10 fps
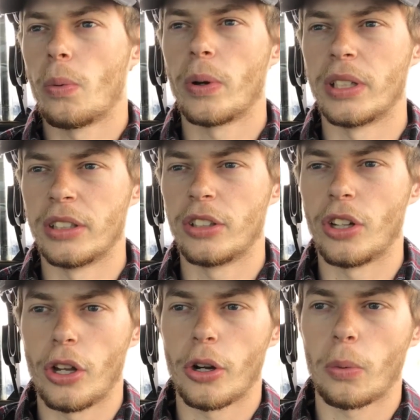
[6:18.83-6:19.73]
when
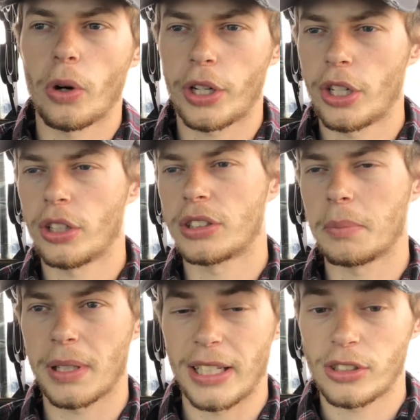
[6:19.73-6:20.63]
you're working on
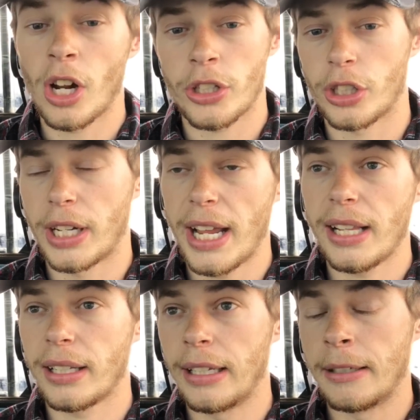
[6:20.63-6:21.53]
something that's not your
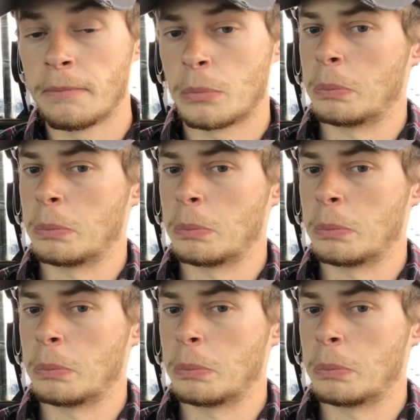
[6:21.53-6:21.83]
daily,